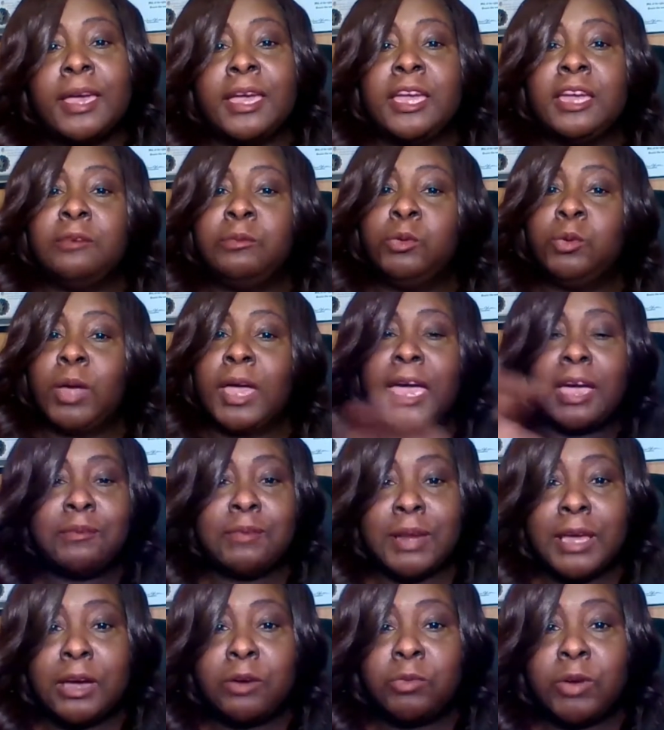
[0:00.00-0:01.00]
If you
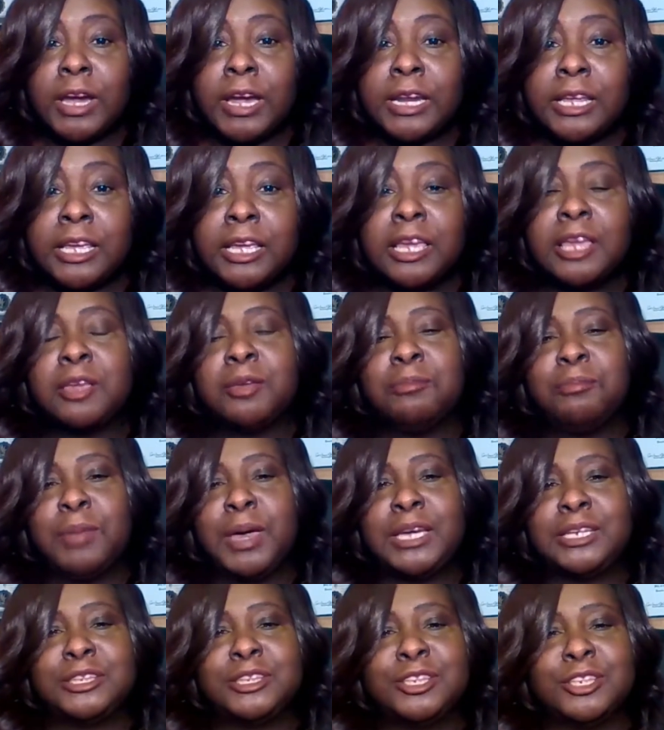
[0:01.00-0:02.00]
haven't already,
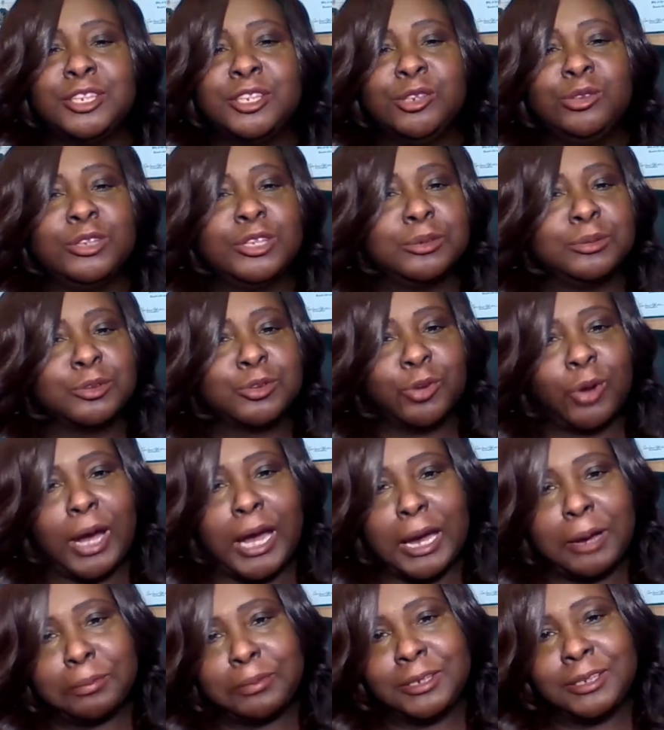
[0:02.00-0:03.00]
make sure you
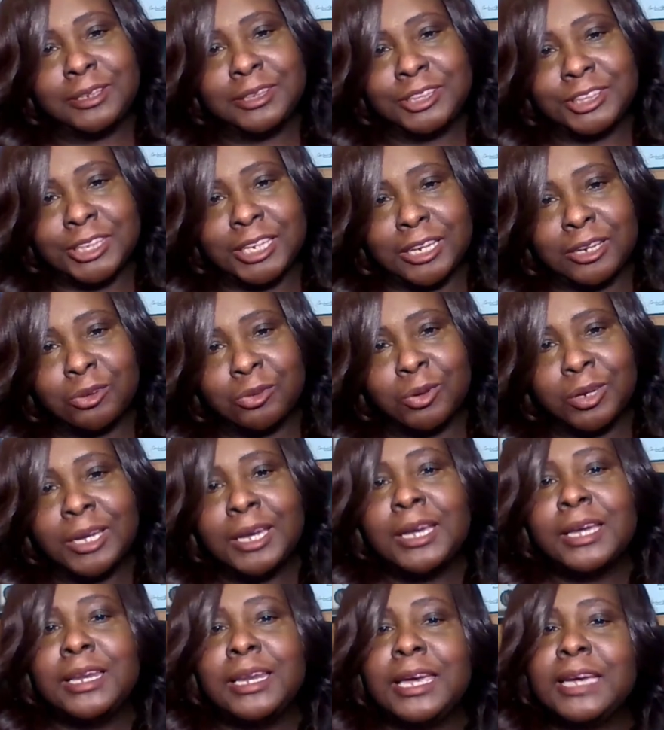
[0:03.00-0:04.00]
subscribe to the channel.
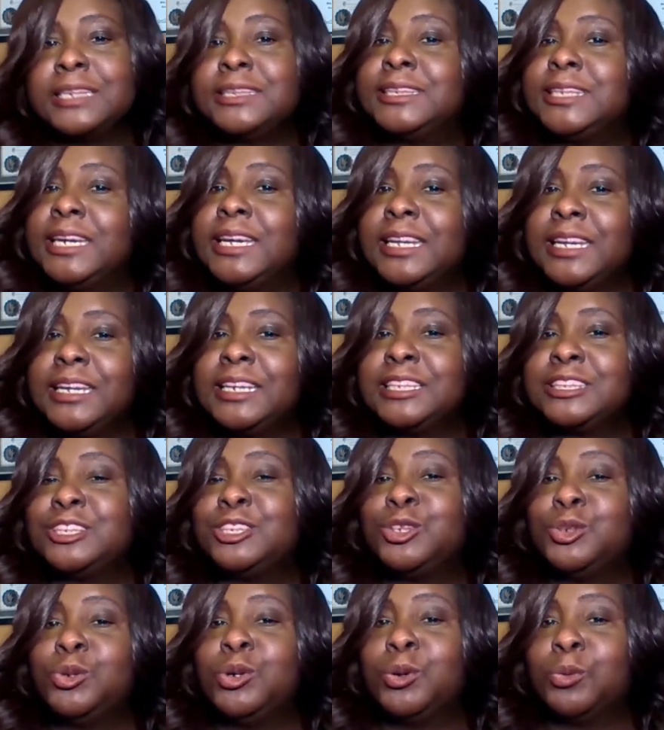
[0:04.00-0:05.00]
Let's get
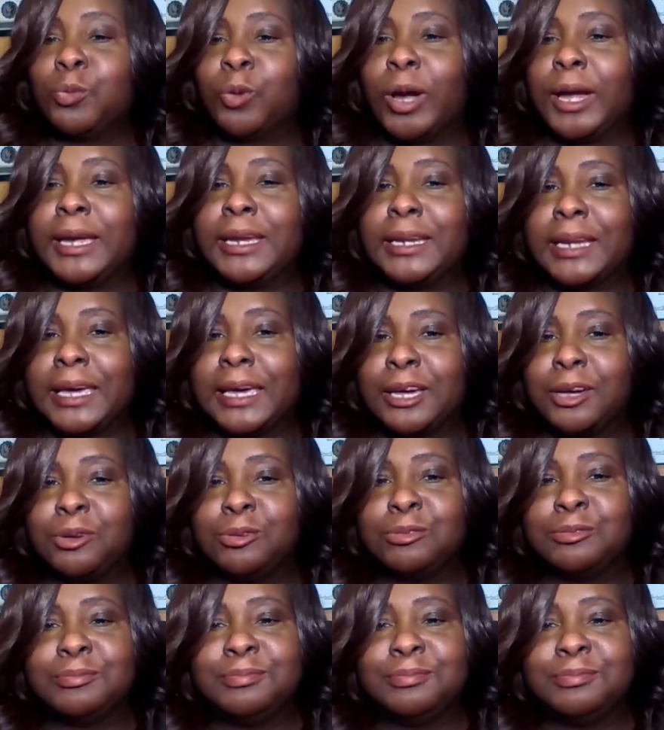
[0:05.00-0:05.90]
into it right now.